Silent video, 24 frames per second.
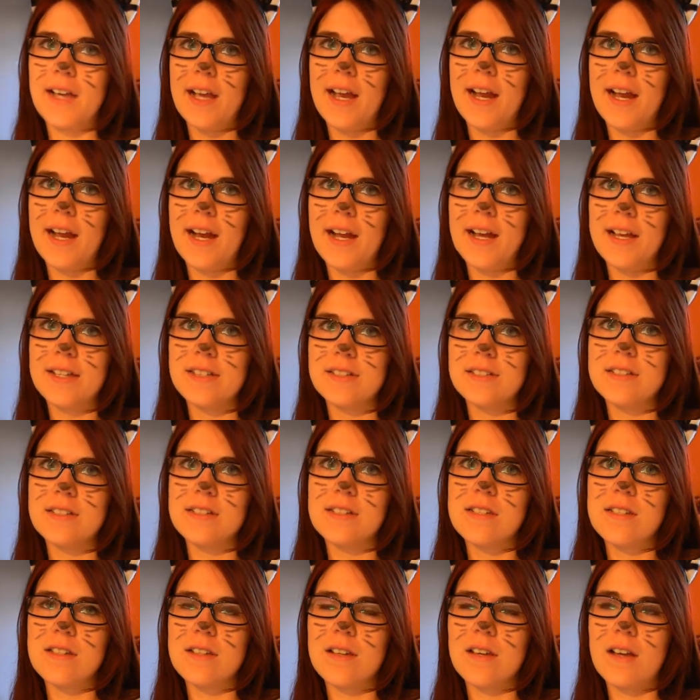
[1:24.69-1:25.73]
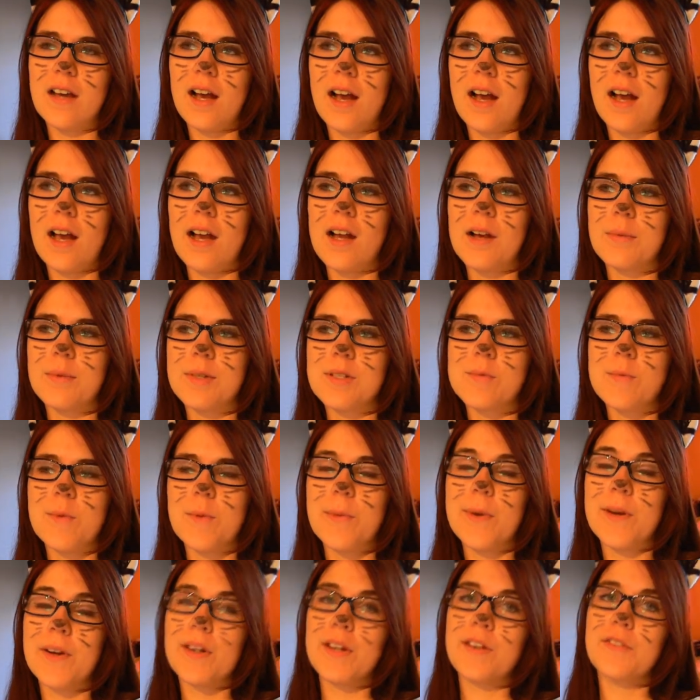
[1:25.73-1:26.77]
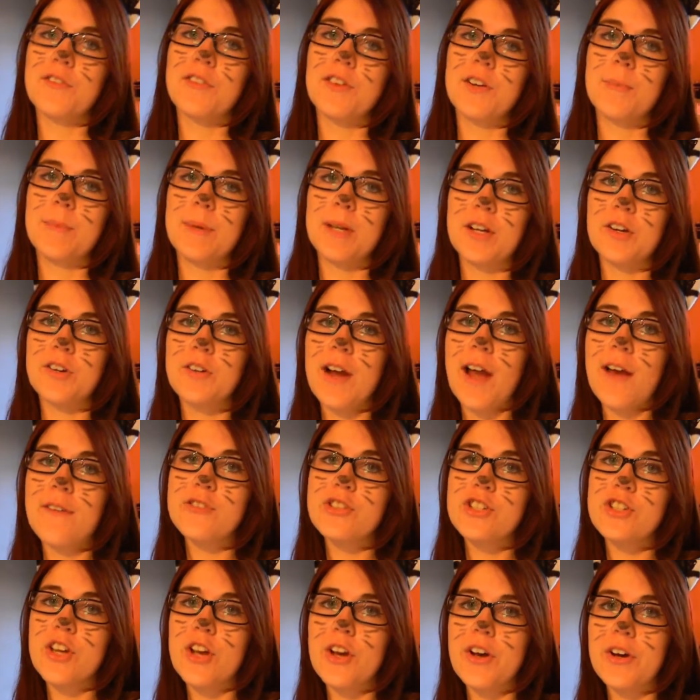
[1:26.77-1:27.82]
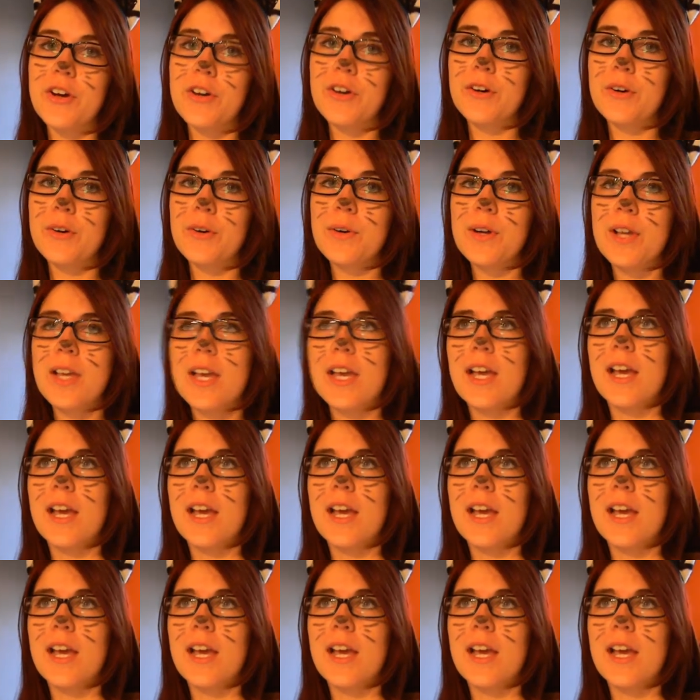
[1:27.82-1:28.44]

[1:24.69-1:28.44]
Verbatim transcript: and I was preparing for a big craft show